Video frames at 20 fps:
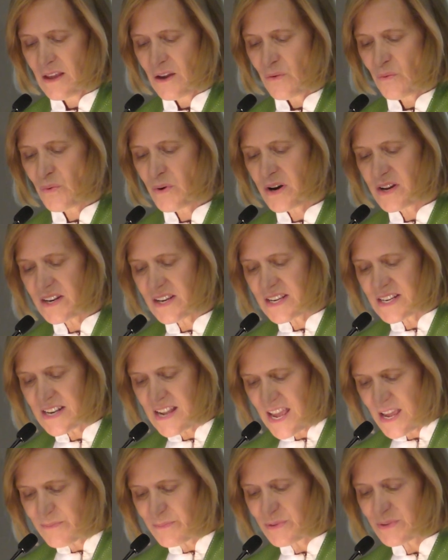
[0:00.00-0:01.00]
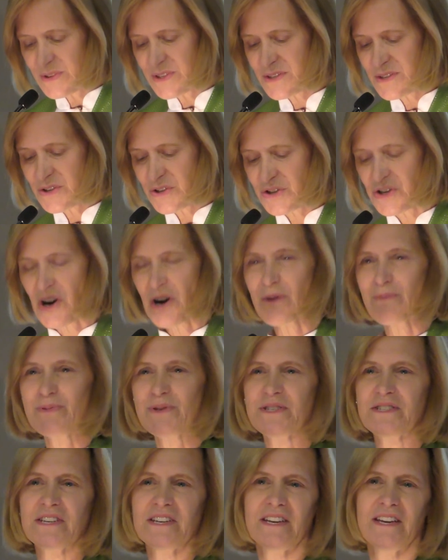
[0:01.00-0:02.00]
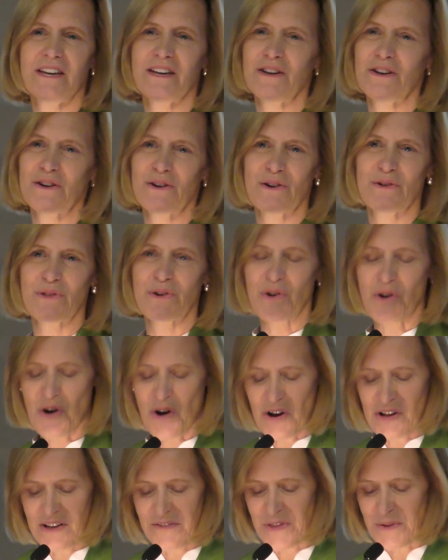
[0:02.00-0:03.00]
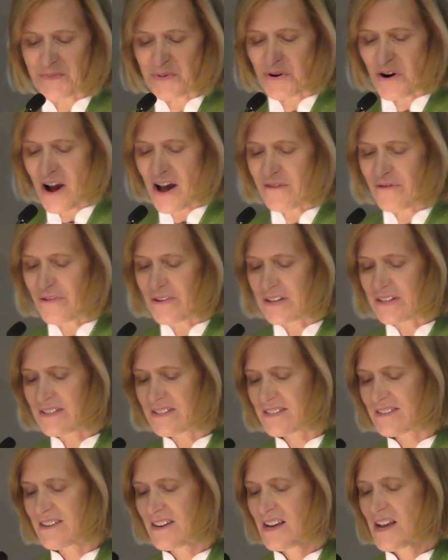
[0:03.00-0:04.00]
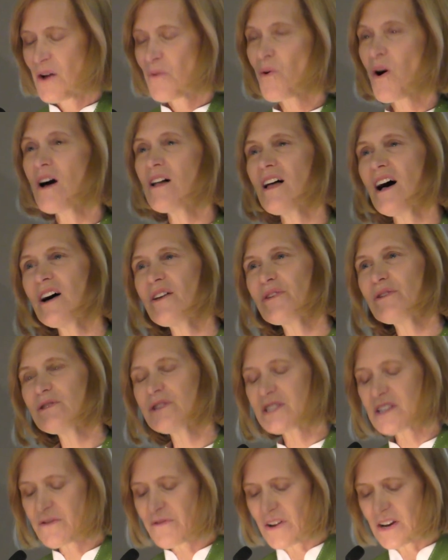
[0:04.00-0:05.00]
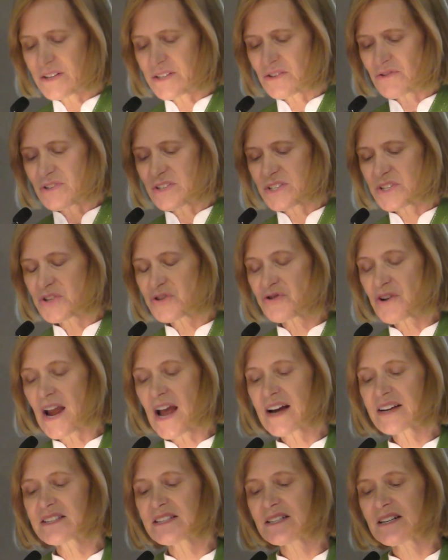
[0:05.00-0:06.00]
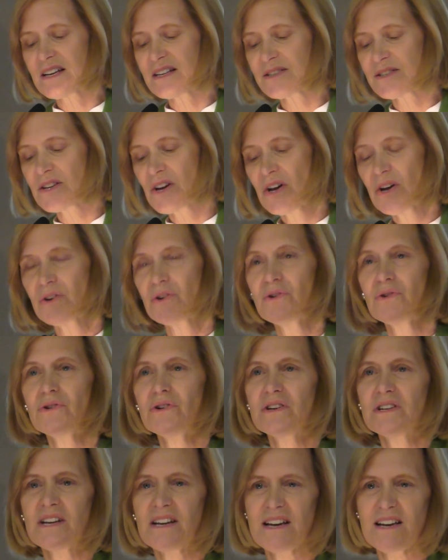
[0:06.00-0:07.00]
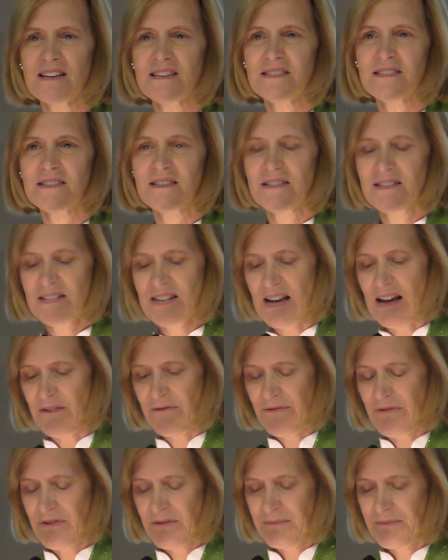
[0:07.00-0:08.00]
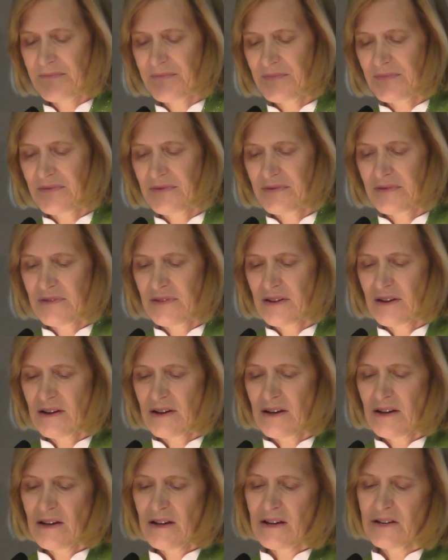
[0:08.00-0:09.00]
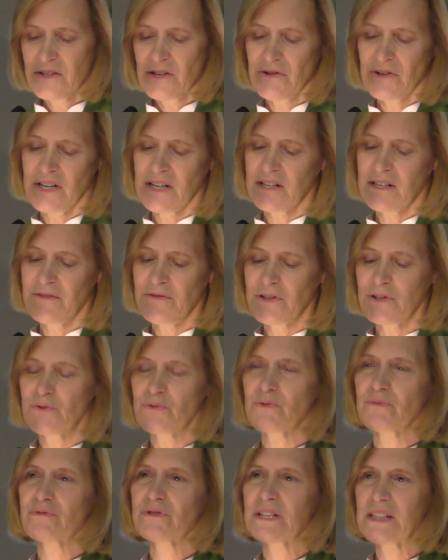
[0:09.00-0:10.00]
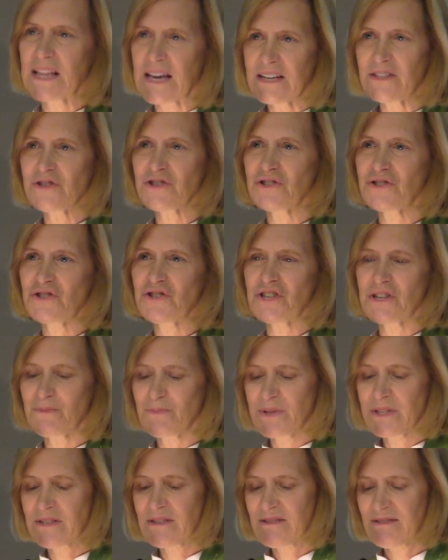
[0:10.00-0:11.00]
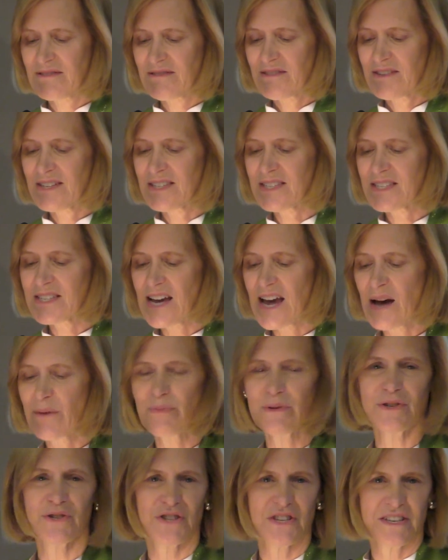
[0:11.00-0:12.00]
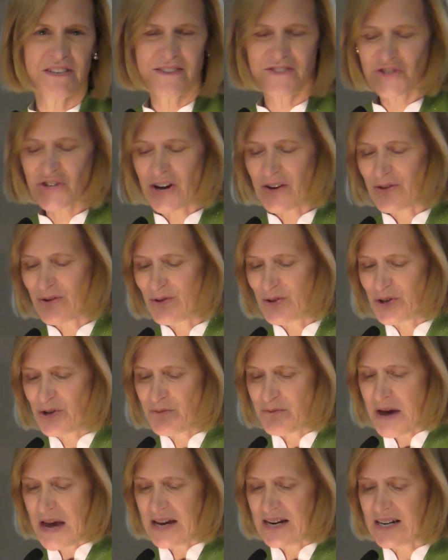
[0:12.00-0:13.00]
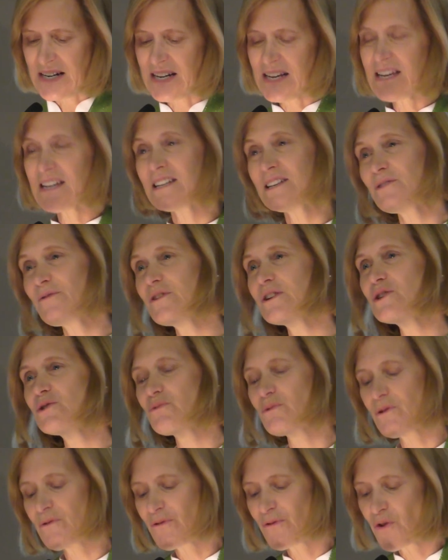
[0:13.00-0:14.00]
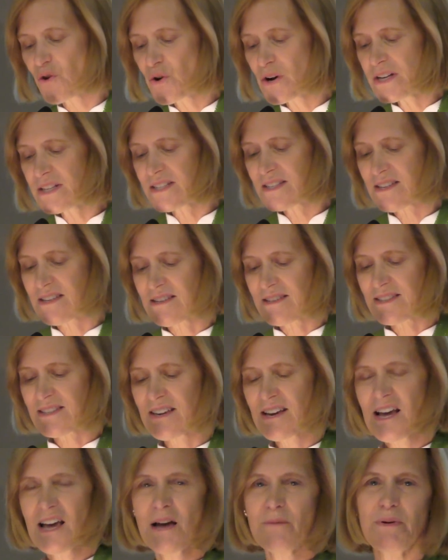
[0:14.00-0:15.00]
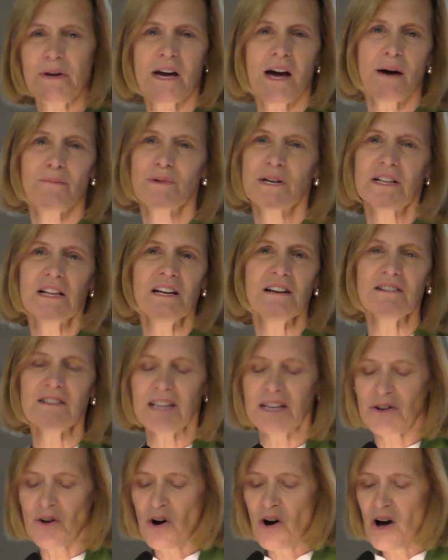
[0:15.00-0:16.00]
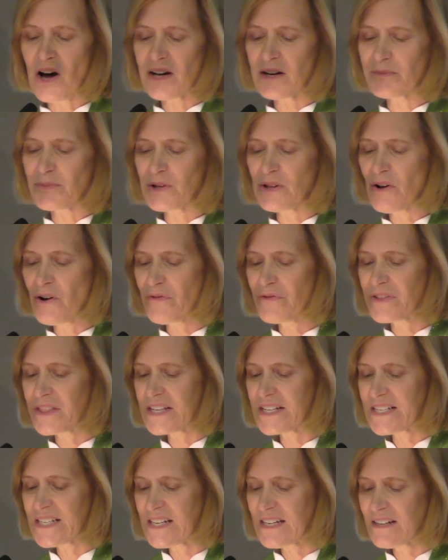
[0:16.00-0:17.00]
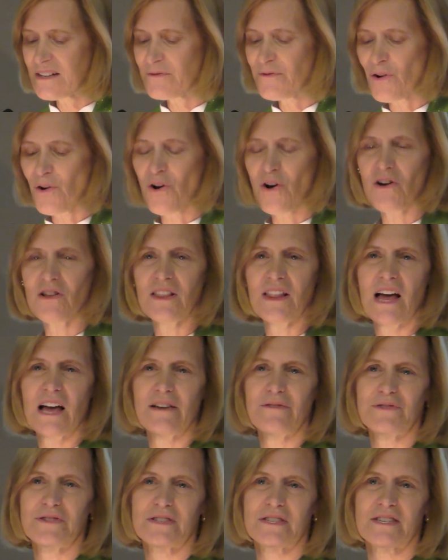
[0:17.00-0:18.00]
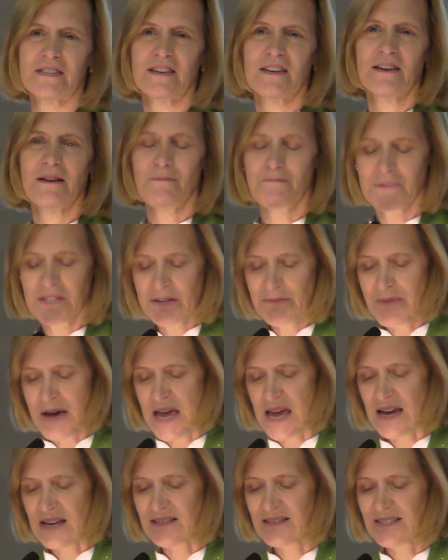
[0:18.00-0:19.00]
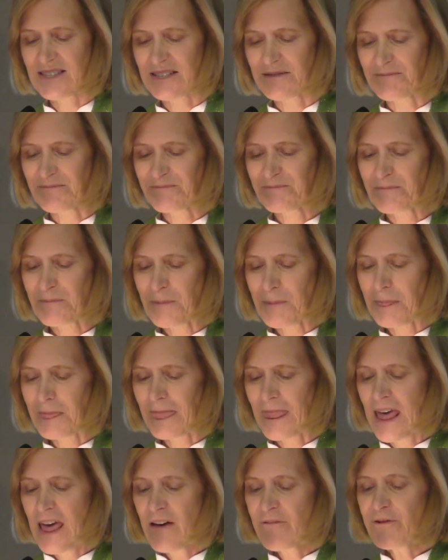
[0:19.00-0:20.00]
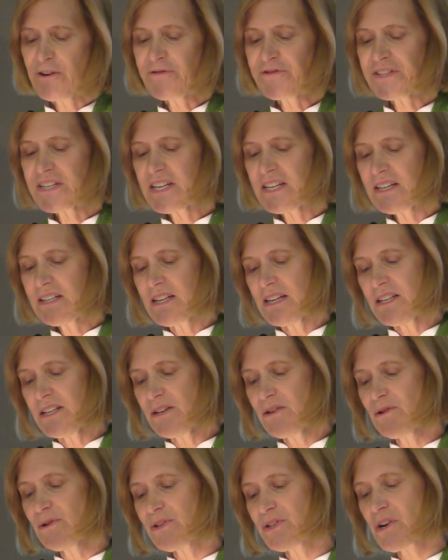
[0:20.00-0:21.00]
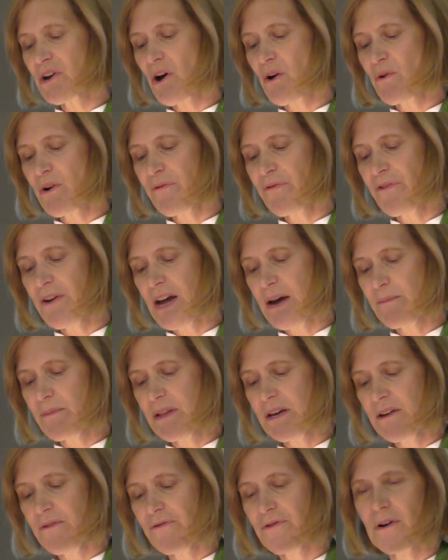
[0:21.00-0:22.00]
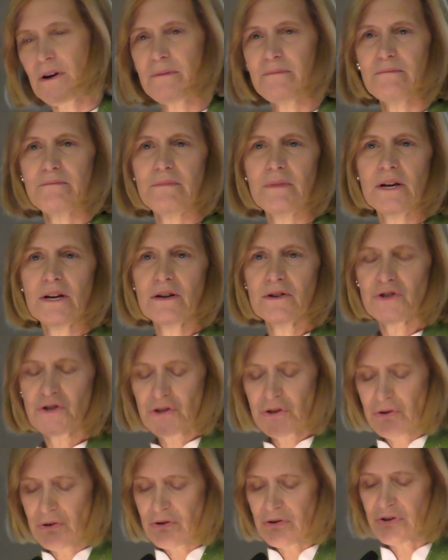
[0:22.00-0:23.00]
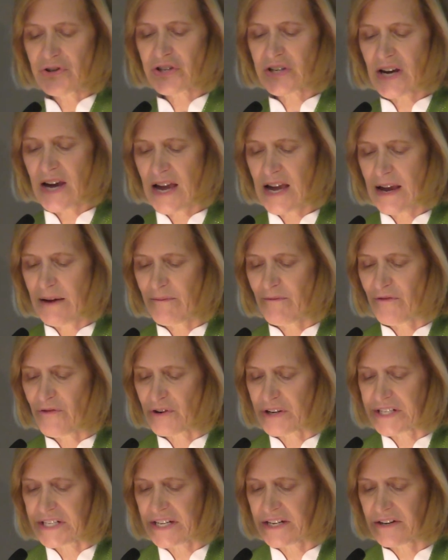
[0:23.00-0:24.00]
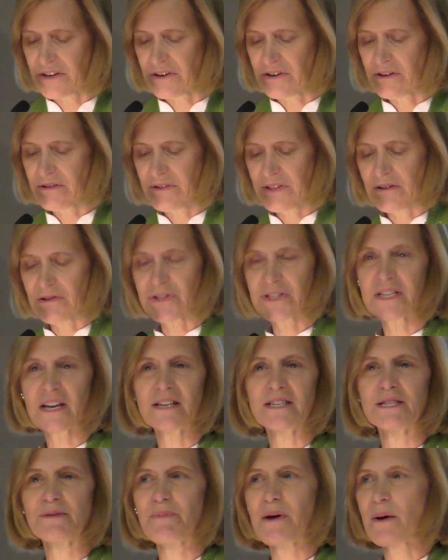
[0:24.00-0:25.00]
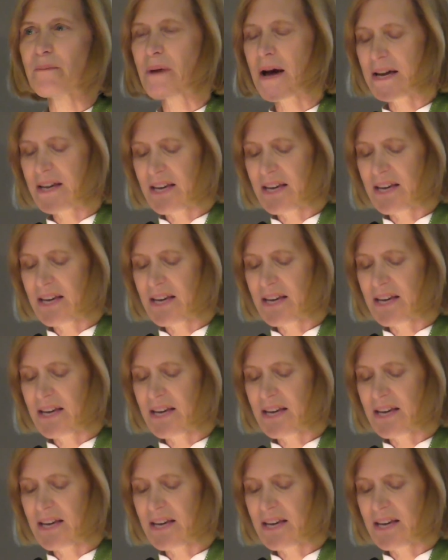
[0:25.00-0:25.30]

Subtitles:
What enables the Sharps to hear the call of the prophets, while others of us are distracted as good as deaf? Don't individual relationships establish each other's humanity? Individual voices become clearly audible over the din of all life's demands. 15 years ago, a family from church came for dinner. Their son's about my